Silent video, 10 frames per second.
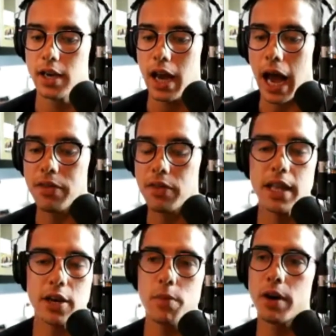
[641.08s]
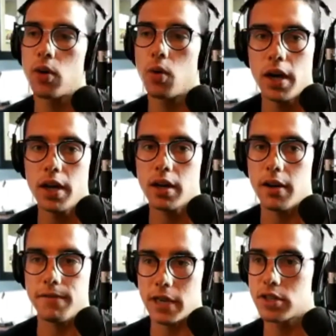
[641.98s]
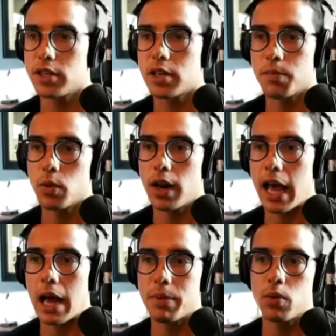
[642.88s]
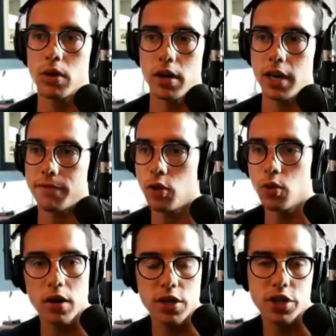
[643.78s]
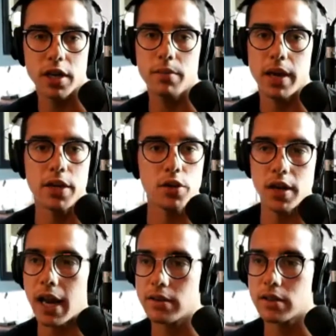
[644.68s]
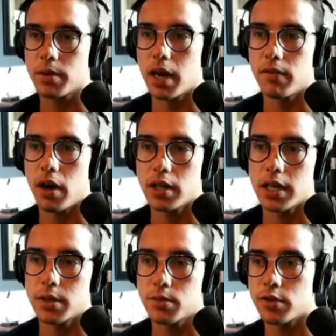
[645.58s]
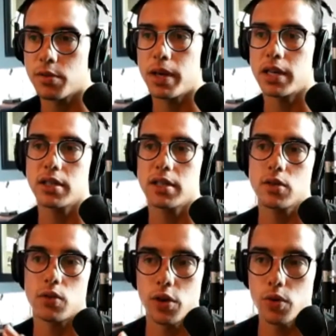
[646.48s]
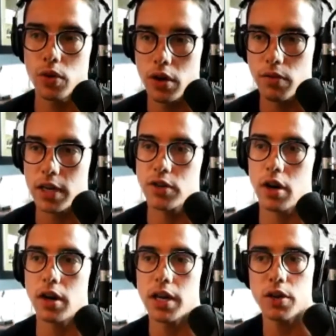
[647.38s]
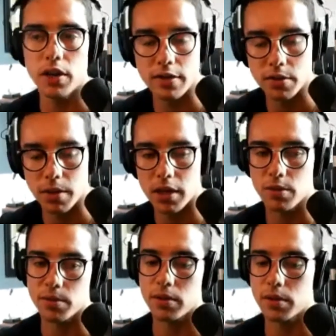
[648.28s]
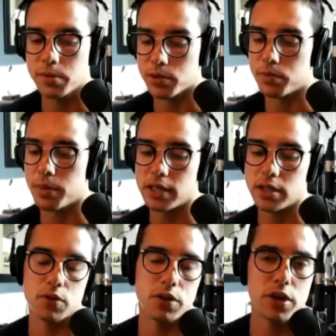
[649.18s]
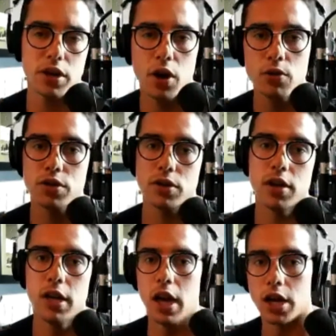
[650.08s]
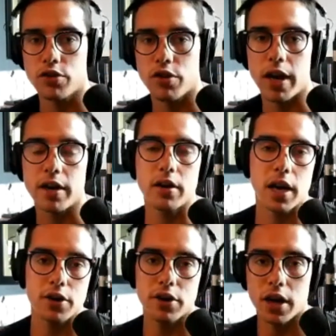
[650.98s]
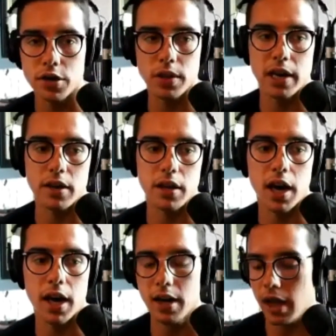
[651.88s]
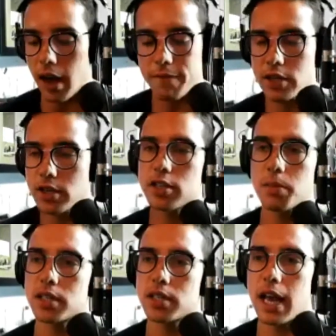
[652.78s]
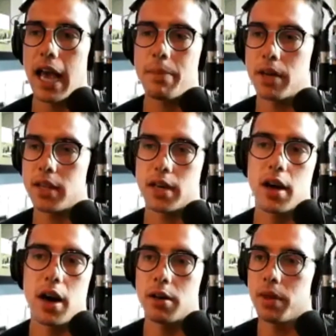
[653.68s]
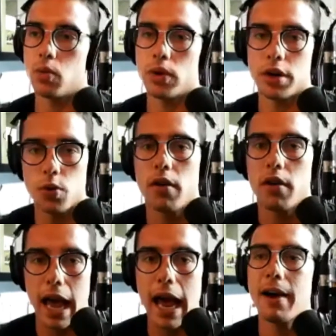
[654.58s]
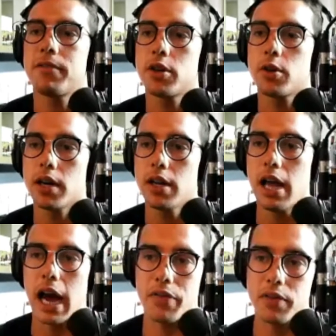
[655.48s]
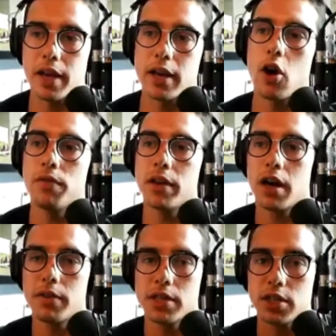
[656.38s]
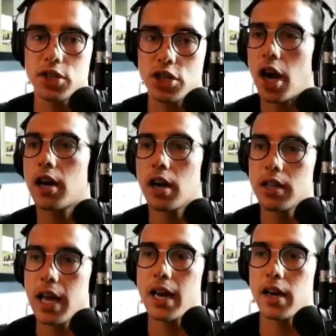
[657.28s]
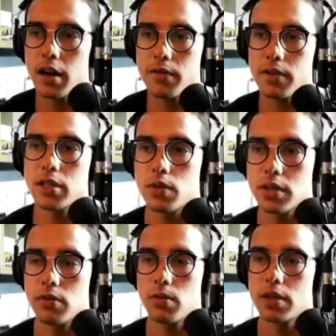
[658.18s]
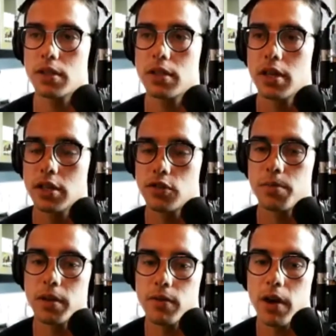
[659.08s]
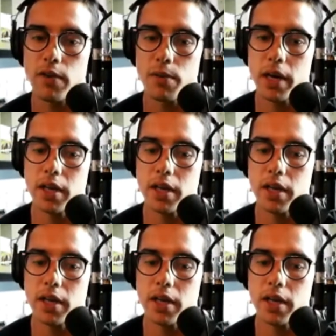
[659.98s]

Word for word: I think that no matter what, eventually something would have happened where if you were a gym and you didn't have some kind of online subscription basis, or you were a restaurant and you didn't have some kind of su- subscription basis, or you're a coach or a trainer and you're not doing that online, eventually something's going to happen in the economy where you have to do it. I think that COVID obviously shotgunned that and obviously was was uh, disrupting for everybody